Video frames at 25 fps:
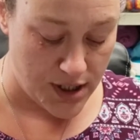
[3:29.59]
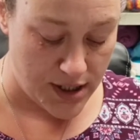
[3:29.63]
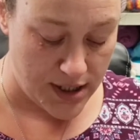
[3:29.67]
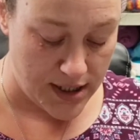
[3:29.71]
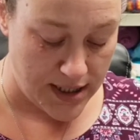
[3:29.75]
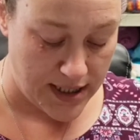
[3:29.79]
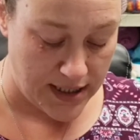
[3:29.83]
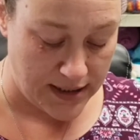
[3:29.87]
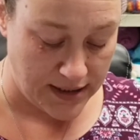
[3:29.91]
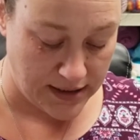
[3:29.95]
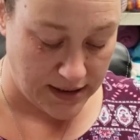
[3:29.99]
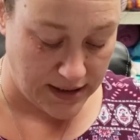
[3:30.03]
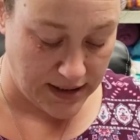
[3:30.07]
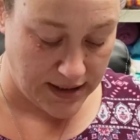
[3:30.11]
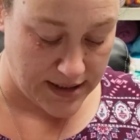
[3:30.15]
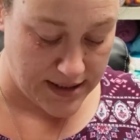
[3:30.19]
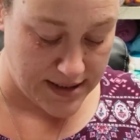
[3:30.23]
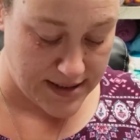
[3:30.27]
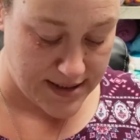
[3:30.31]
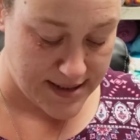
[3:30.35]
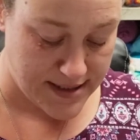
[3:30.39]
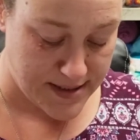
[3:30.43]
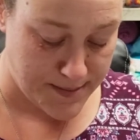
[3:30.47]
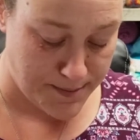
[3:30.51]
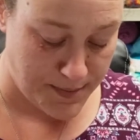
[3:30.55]
and it
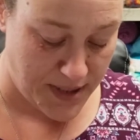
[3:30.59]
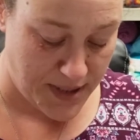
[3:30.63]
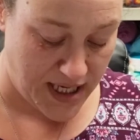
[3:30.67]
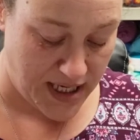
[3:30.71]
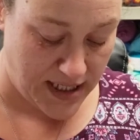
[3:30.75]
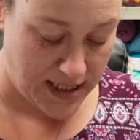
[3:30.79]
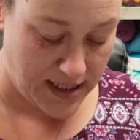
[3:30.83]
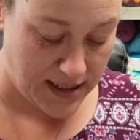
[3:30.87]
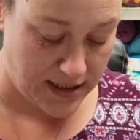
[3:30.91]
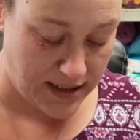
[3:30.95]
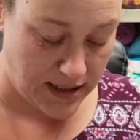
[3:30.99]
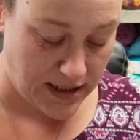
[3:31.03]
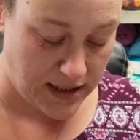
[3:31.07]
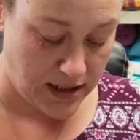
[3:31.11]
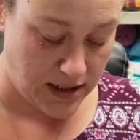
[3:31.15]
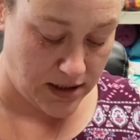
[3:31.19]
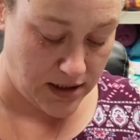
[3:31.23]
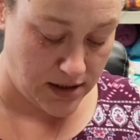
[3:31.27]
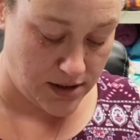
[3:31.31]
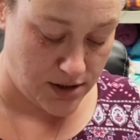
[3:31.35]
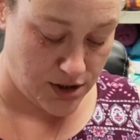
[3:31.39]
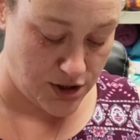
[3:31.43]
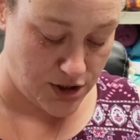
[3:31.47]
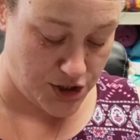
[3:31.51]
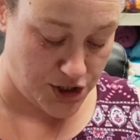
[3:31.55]
is made
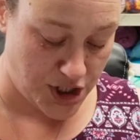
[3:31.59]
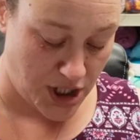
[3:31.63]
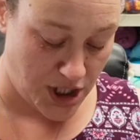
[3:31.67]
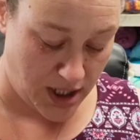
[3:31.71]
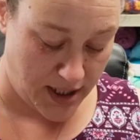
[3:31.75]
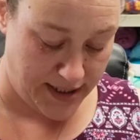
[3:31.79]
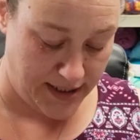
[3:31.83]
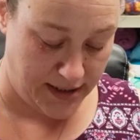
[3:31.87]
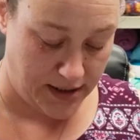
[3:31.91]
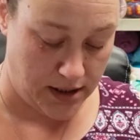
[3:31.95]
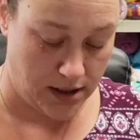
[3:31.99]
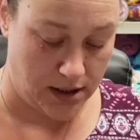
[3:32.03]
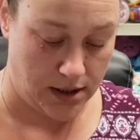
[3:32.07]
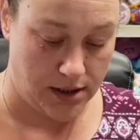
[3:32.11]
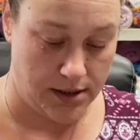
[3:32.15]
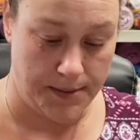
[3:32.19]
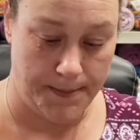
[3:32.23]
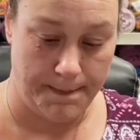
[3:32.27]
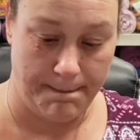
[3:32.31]
in China.